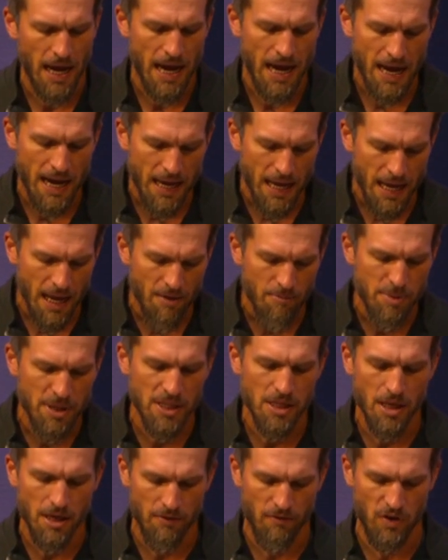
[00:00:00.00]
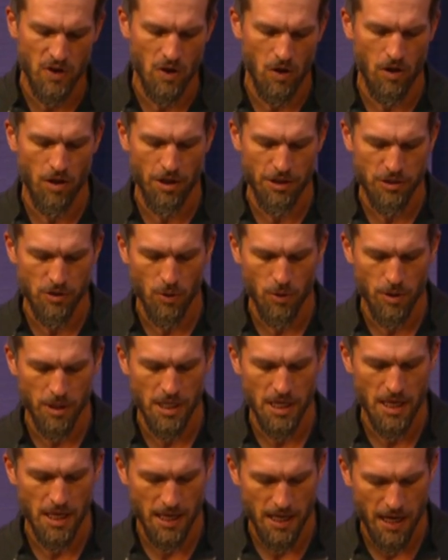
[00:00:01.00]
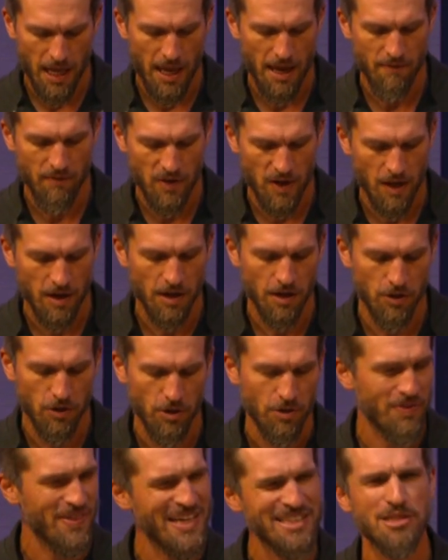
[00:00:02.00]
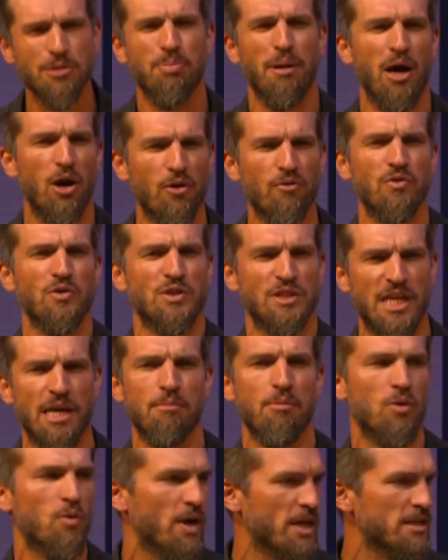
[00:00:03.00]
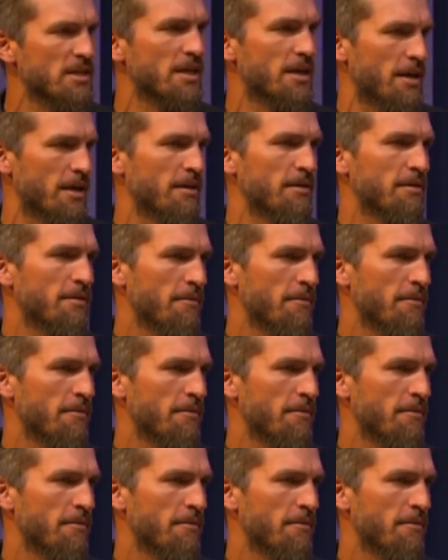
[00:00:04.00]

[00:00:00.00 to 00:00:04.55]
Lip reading: I have been given all authority in heaven and on earth. That's a powerful statement right there.